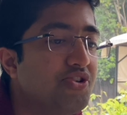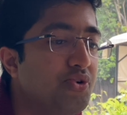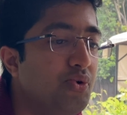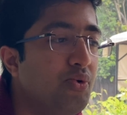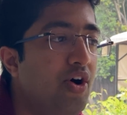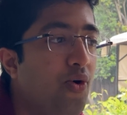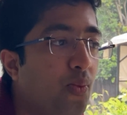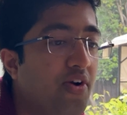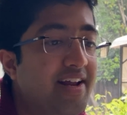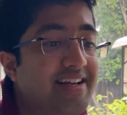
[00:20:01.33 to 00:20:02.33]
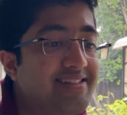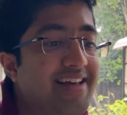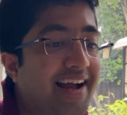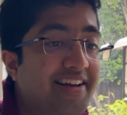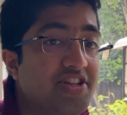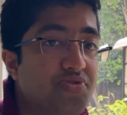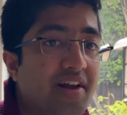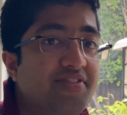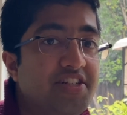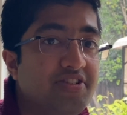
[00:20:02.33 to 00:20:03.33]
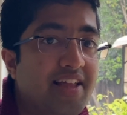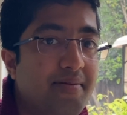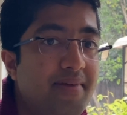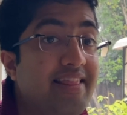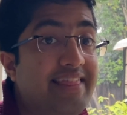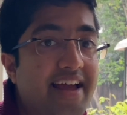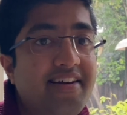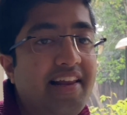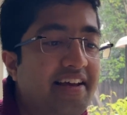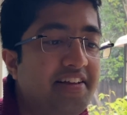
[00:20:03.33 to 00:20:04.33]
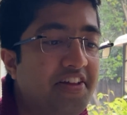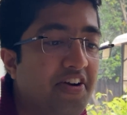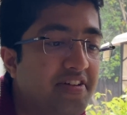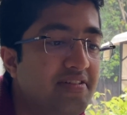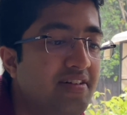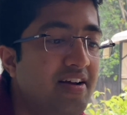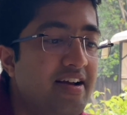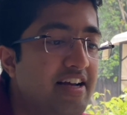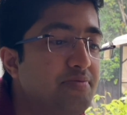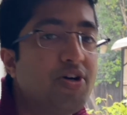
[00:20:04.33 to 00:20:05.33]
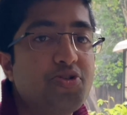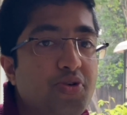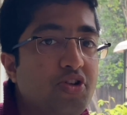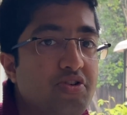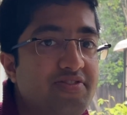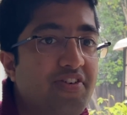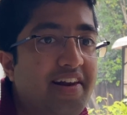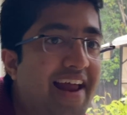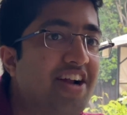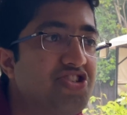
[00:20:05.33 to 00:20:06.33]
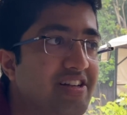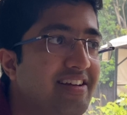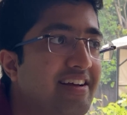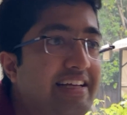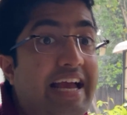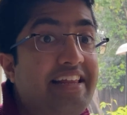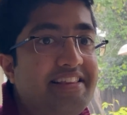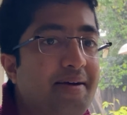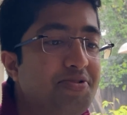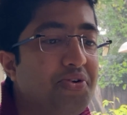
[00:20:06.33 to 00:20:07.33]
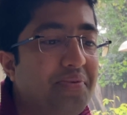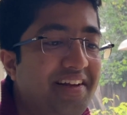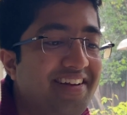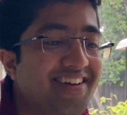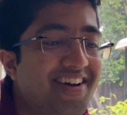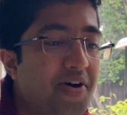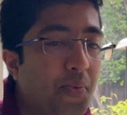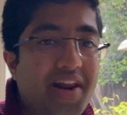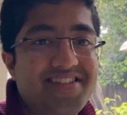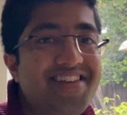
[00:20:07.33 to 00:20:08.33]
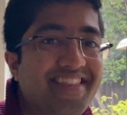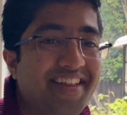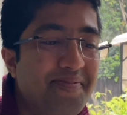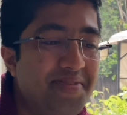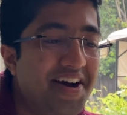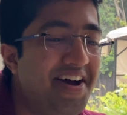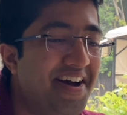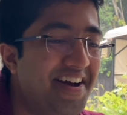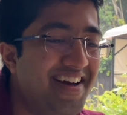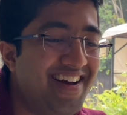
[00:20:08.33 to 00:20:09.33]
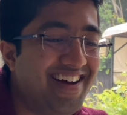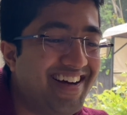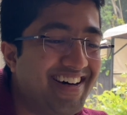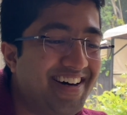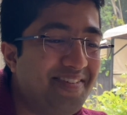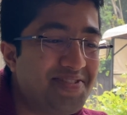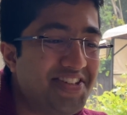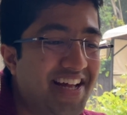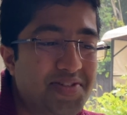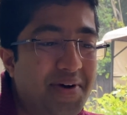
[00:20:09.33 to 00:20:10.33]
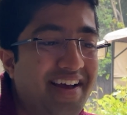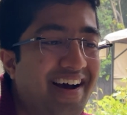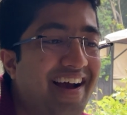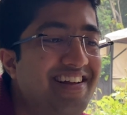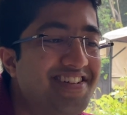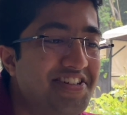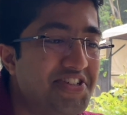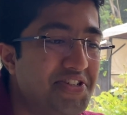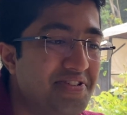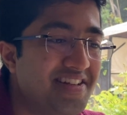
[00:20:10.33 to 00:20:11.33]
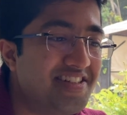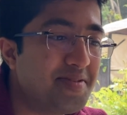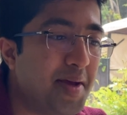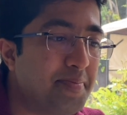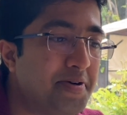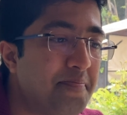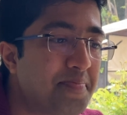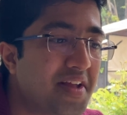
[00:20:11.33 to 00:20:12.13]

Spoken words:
to what exactly is relevant to them and then linking the article is much more useful in actually getting them to read what I send them. So that's why I tend to use Instapaper.